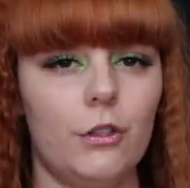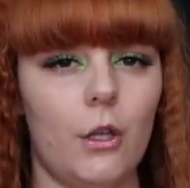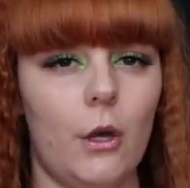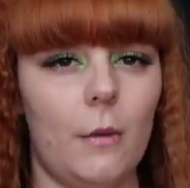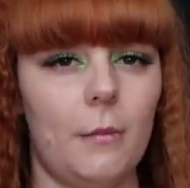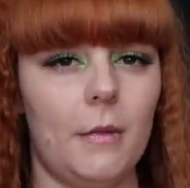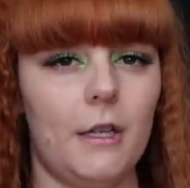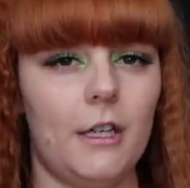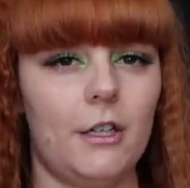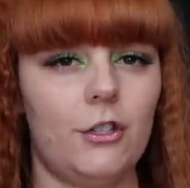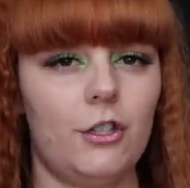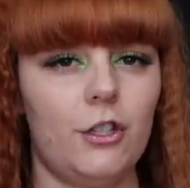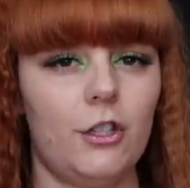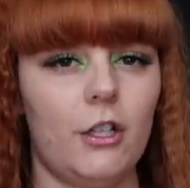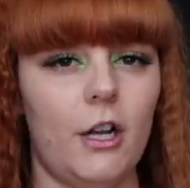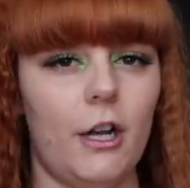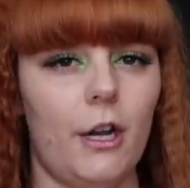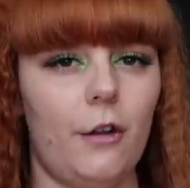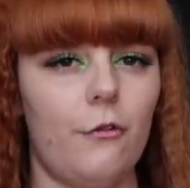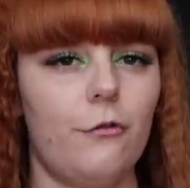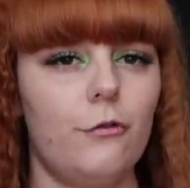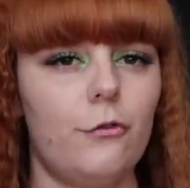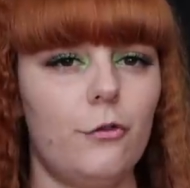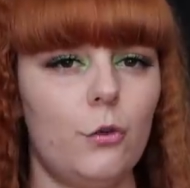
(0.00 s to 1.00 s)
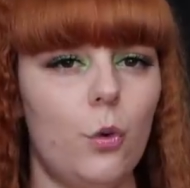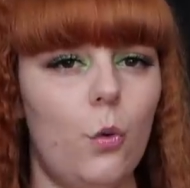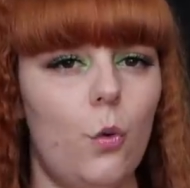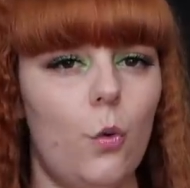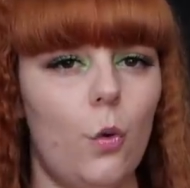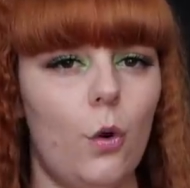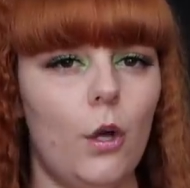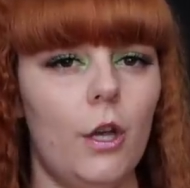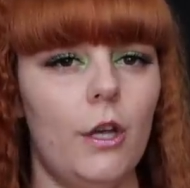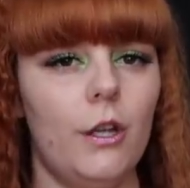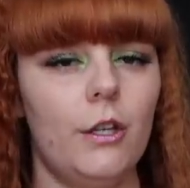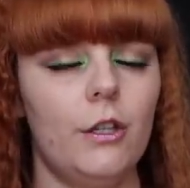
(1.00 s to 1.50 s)
so I'm going to just kind of
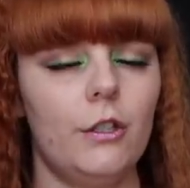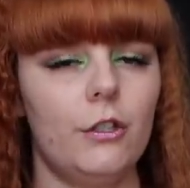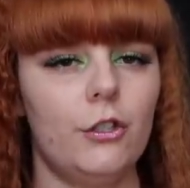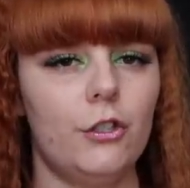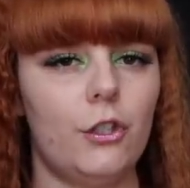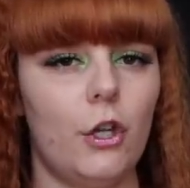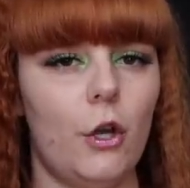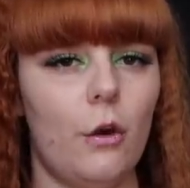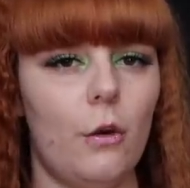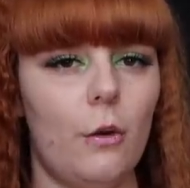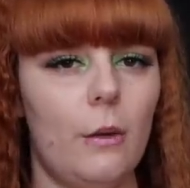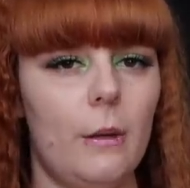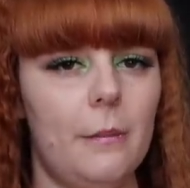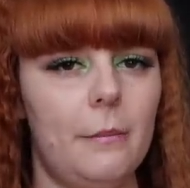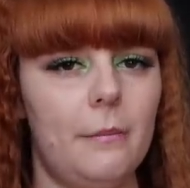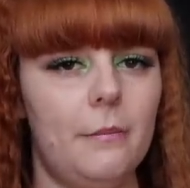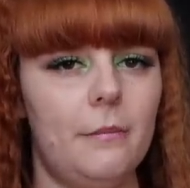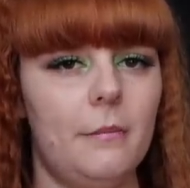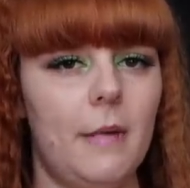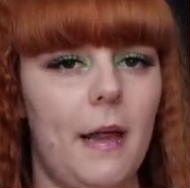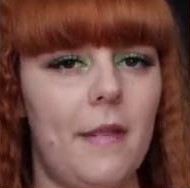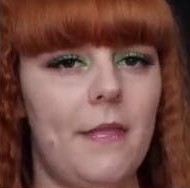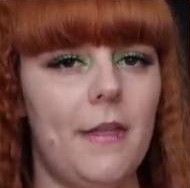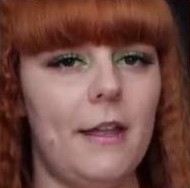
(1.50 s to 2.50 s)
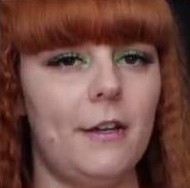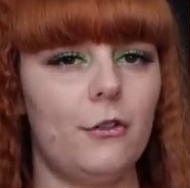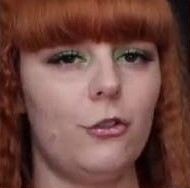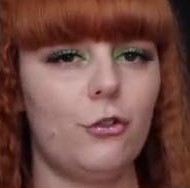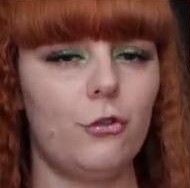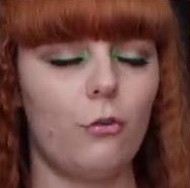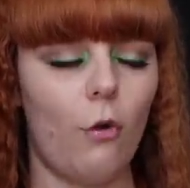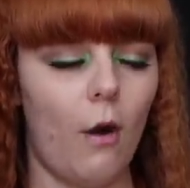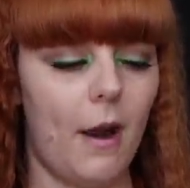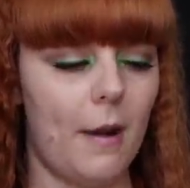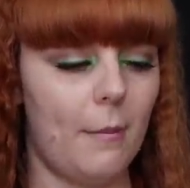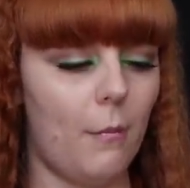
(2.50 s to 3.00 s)
talk, show them and then
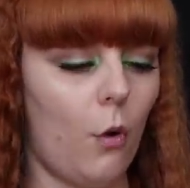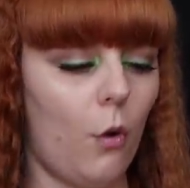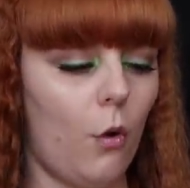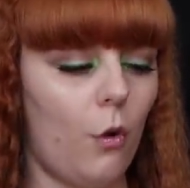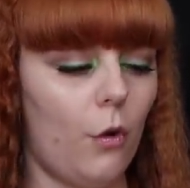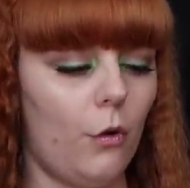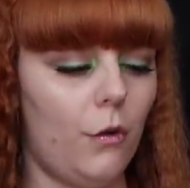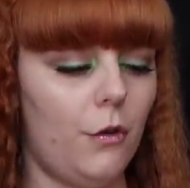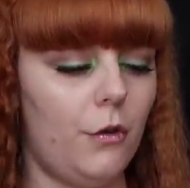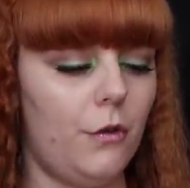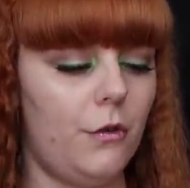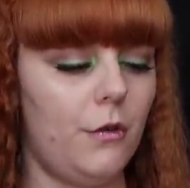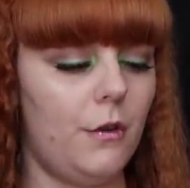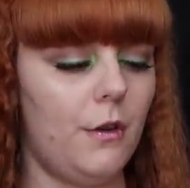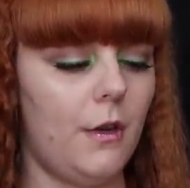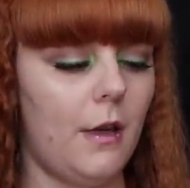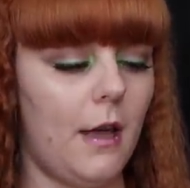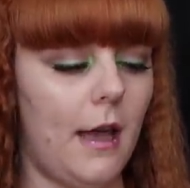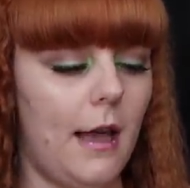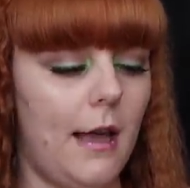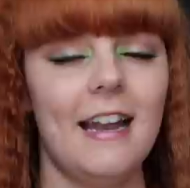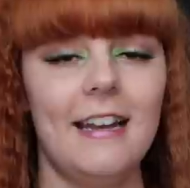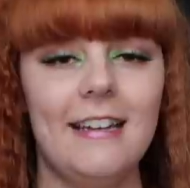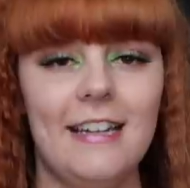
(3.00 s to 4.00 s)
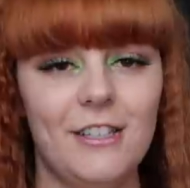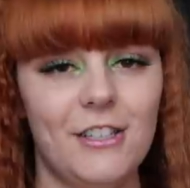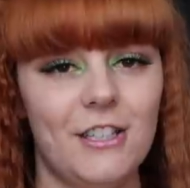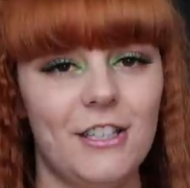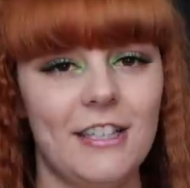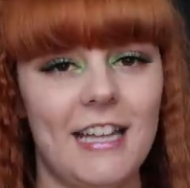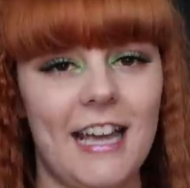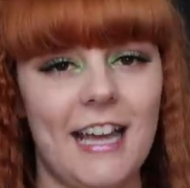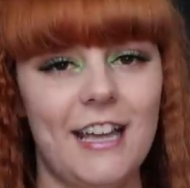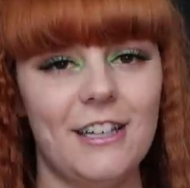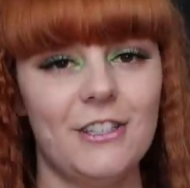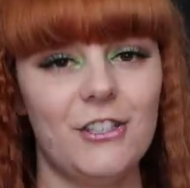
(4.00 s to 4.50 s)
try them on. Let's
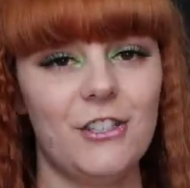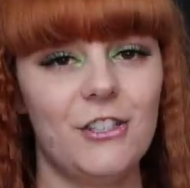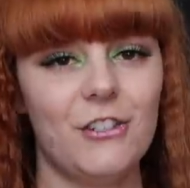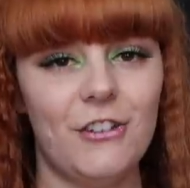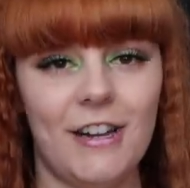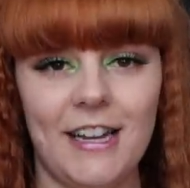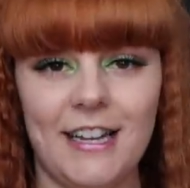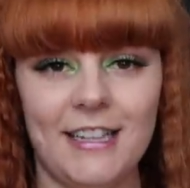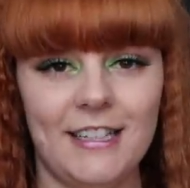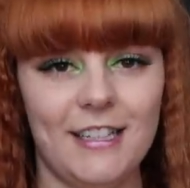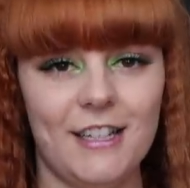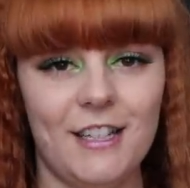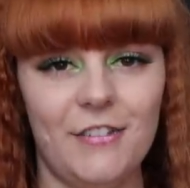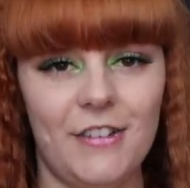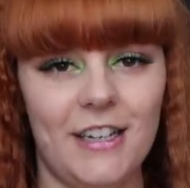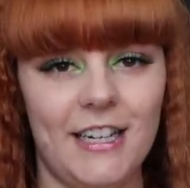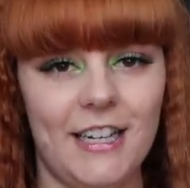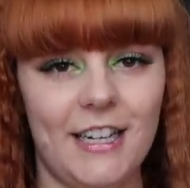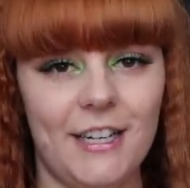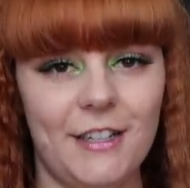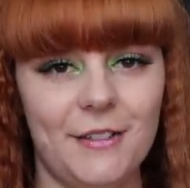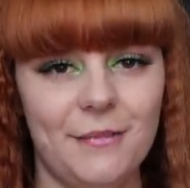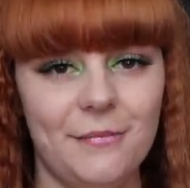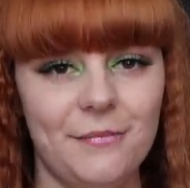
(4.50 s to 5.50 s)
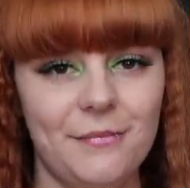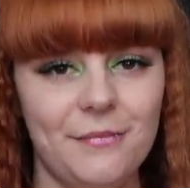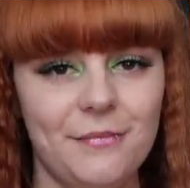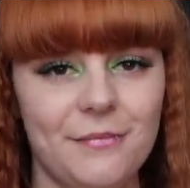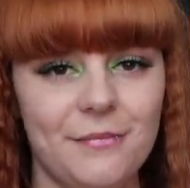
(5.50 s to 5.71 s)
just get straight into the video.